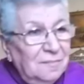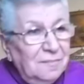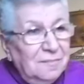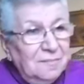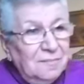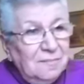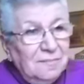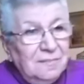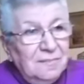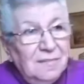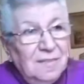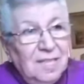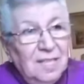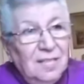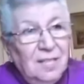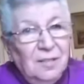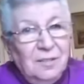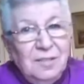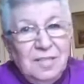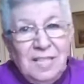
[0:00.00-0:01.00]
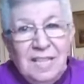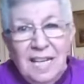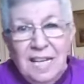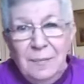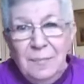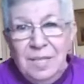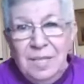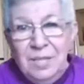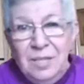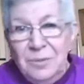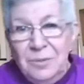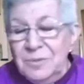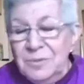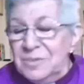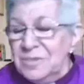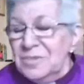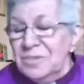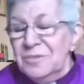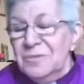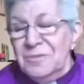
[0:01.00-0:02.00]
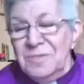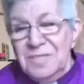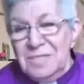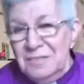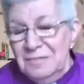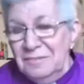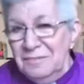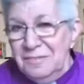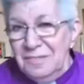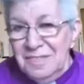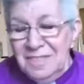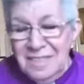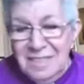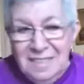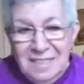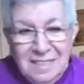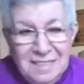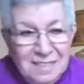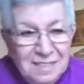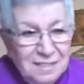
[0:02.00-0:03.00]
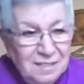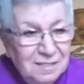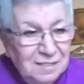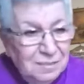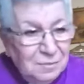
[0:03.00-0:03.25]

you know, claiming all sorts of